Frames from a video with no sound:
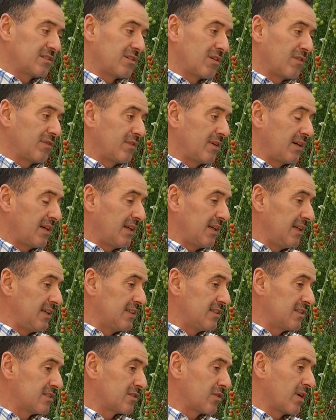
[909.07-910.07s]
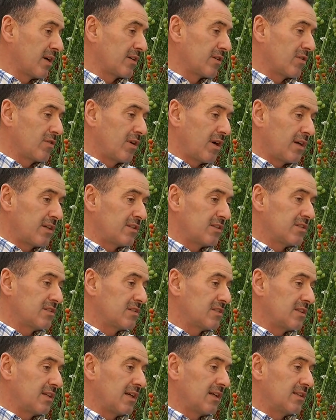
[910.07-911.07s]
grow very easy, so I grow
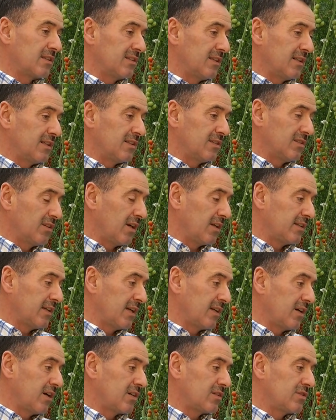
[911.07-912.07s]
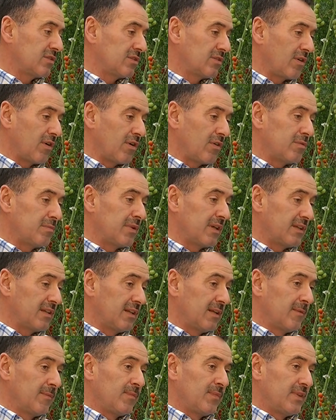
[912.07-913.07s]
onions. They're not that hard to grow, but
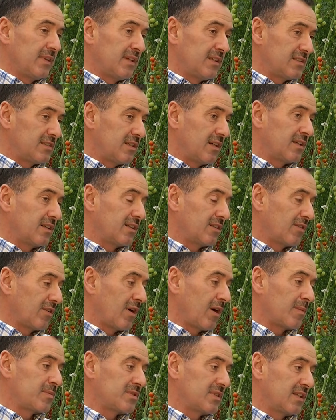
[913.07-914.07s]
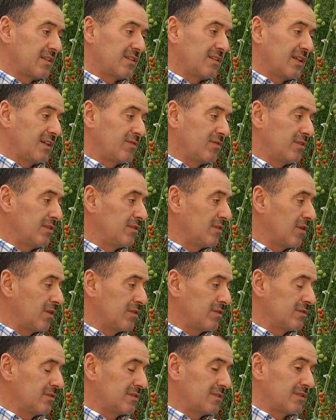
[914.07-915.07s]
there's other crops that if you
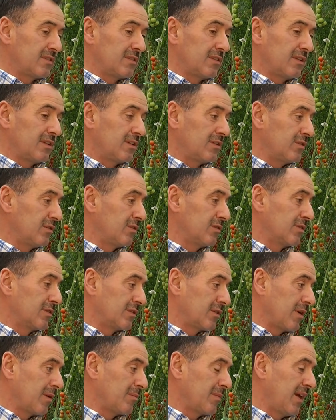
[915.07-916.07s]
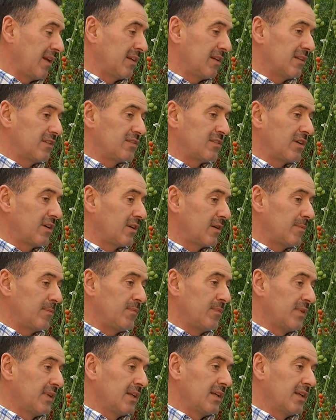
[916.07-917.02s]
don't do crop maintenance on them,